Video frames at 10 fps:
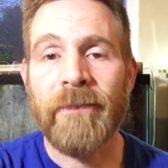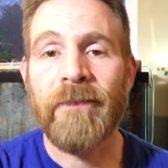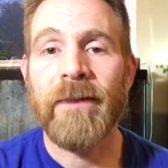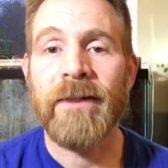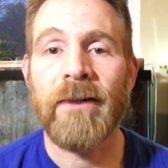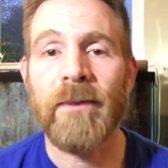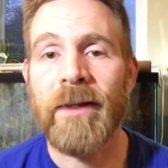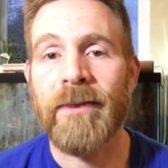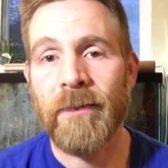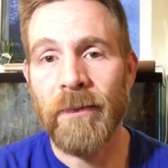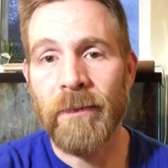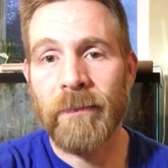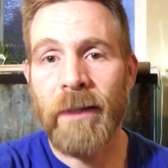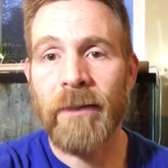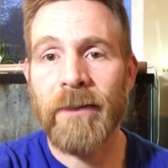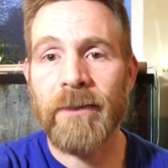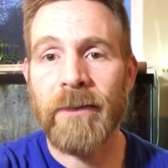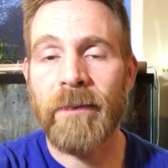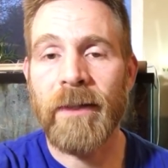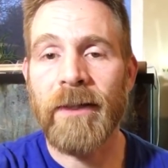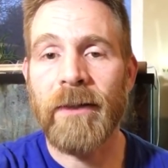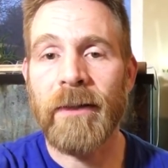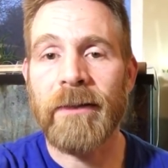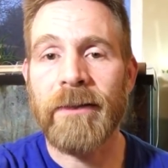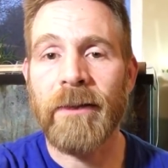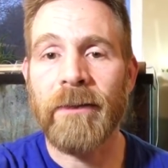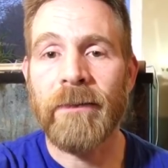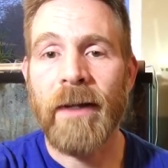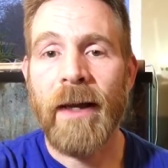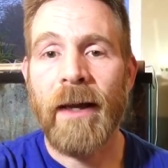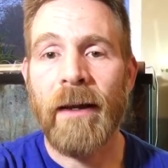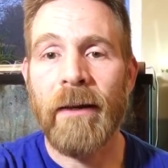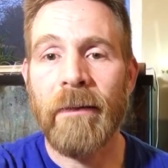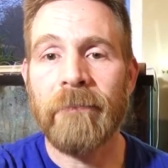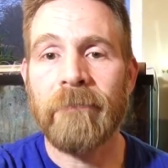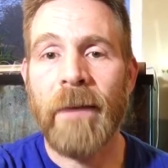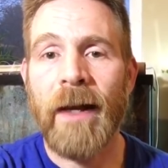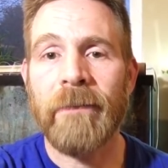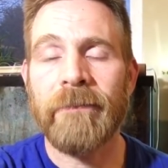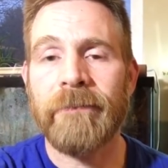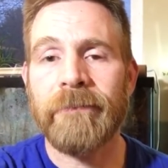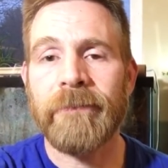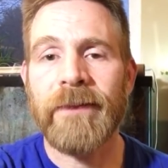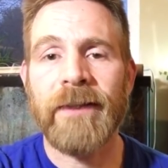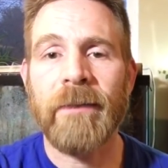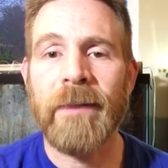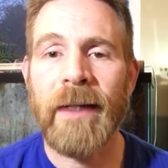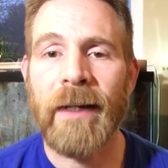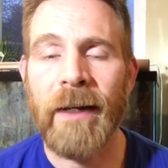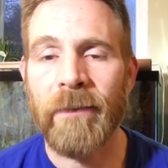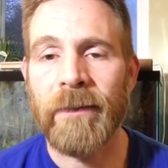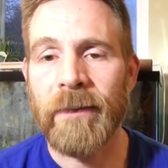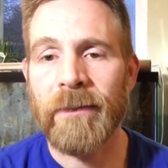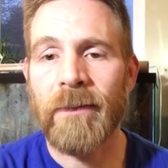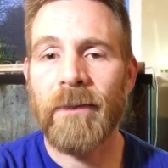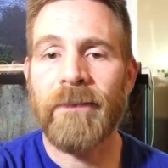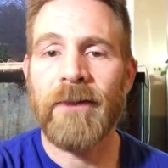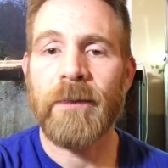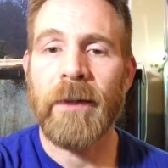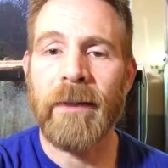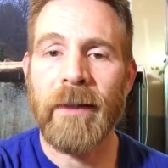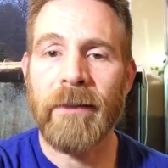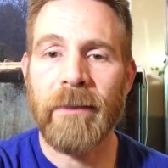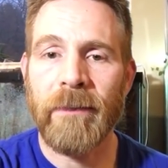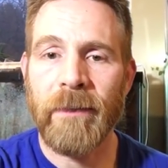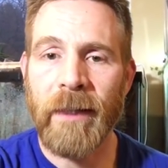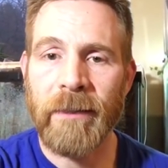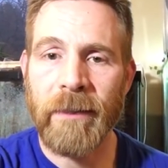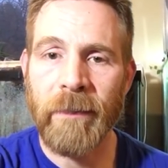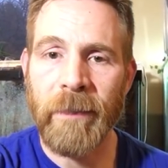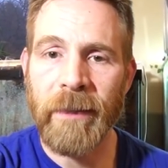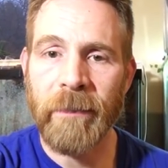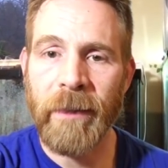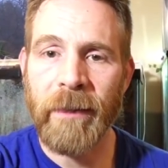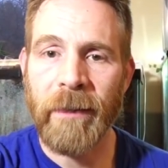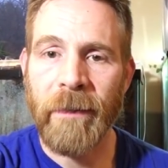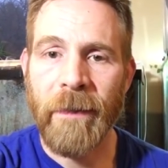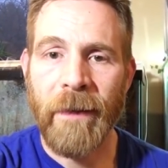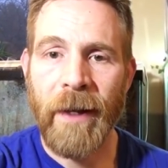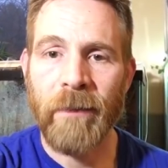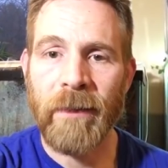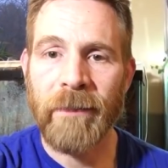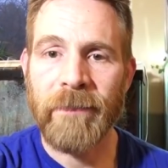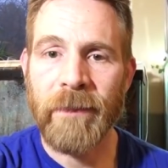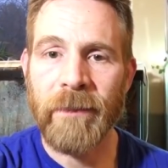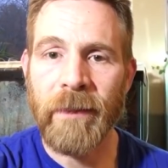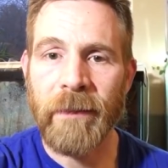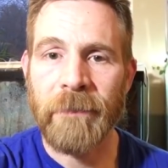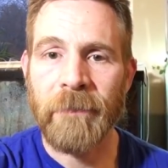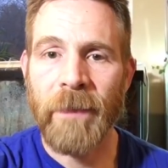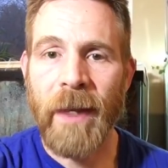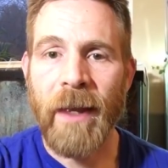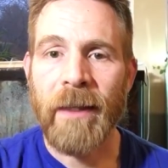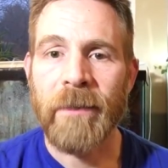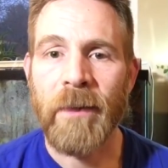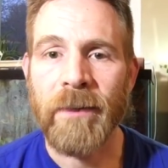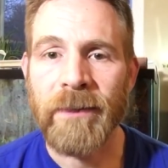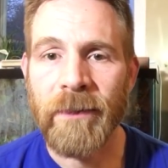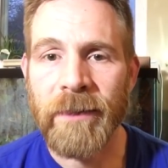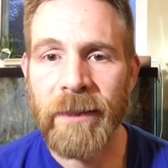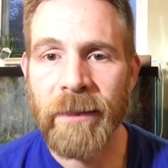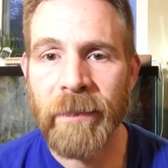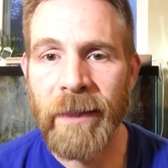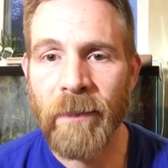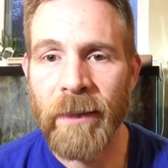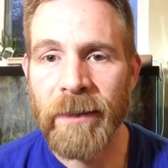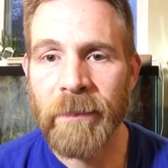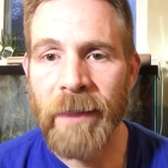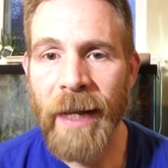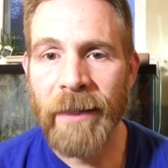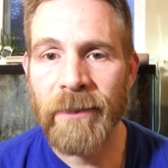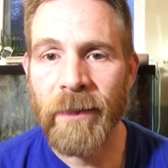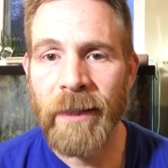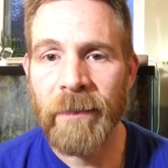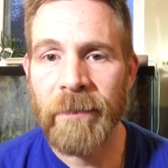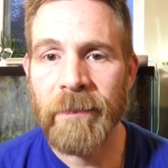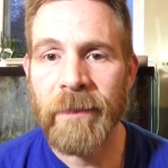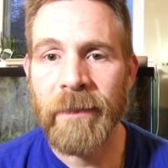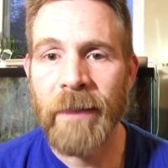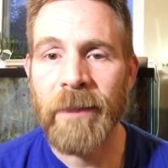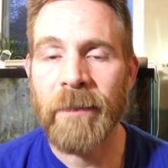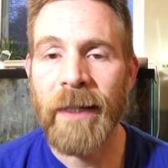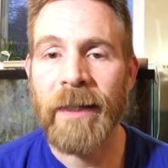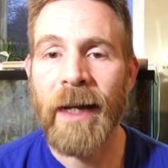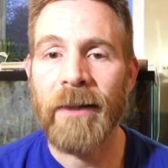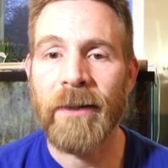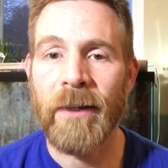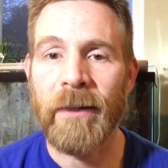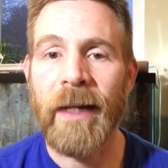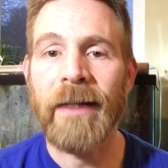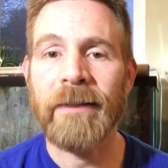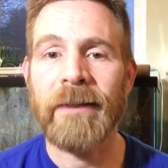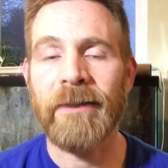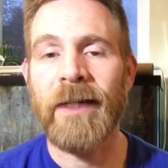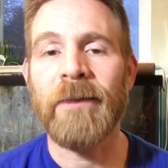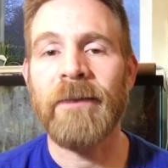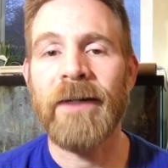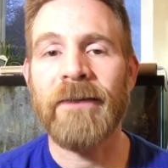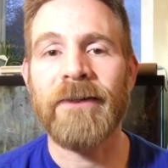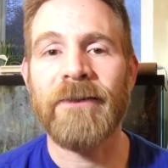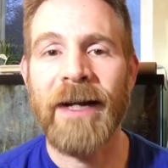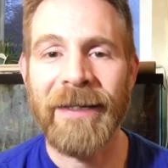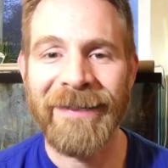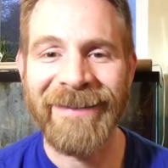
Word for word: freeze all the way through. They're usually pretty good. So um, someday I want to do a goldfish pond. I don't know when that's going to be, but I would love to do it. Pocosaur says the big one is black, so I named, him Ancalagon. Excellent, you named him after the dragon.